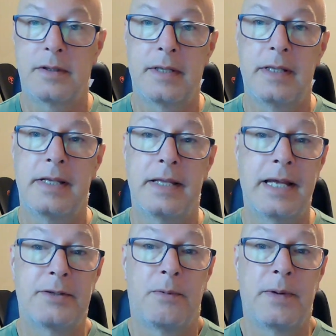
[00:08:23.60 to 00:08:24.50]
And
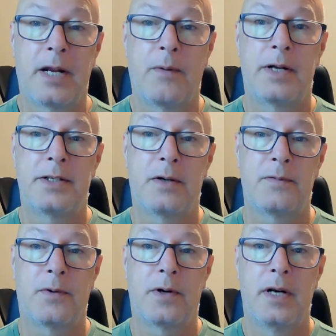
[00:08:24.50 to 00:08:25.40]
that's what we got to watch out
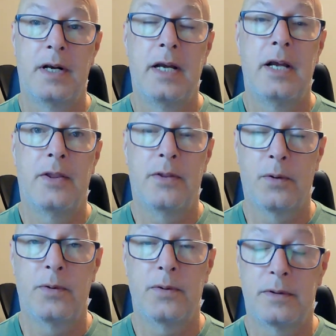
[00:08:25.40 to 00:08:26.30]
for.
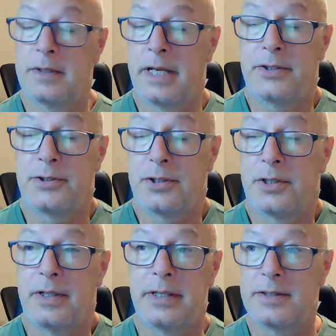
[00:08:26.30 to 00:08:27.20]
Though that
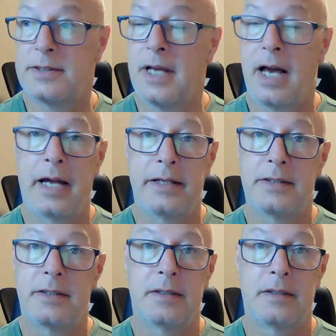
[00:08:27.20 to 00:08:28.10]
sugar is
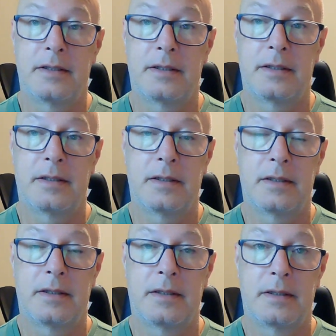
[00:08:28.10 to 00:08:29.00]
not
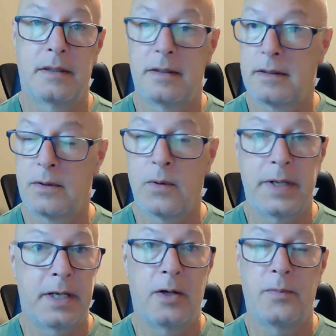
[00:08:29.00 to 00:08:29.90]
going
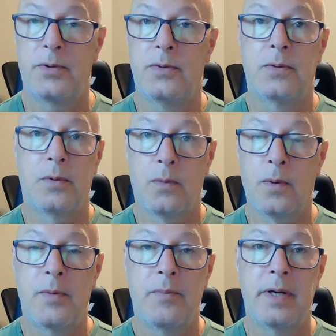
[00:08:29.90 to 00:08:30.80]
to help you
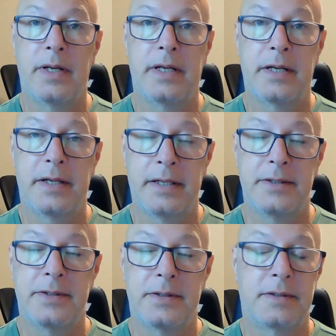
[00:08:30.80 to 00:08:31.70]
one bit. It
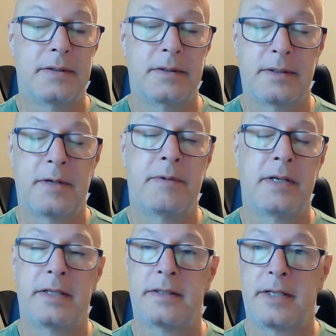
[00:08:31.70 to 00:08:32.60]
is something
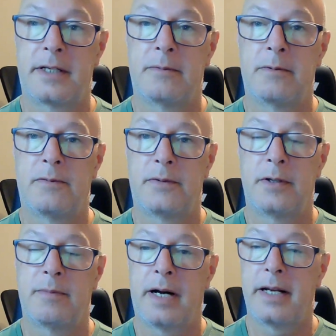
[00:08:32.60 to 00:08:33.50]
that's terrible for
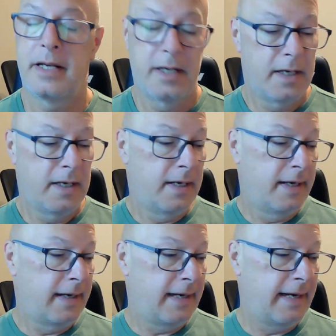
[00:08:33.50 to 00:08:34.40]
your body,
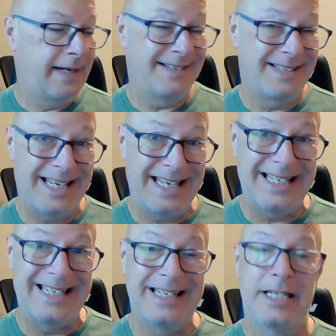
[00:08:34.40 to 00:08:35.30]
and it's
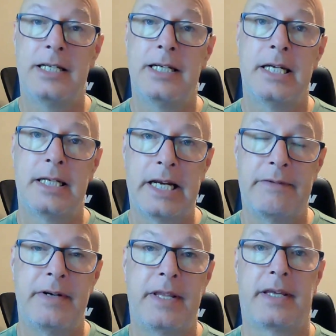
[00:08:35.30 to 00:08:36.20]
hidden in
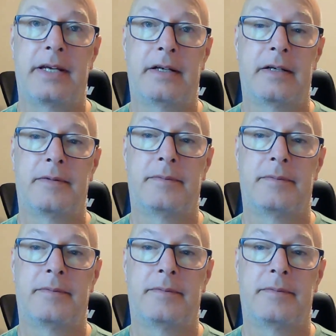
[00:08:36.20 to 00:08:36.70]
everything.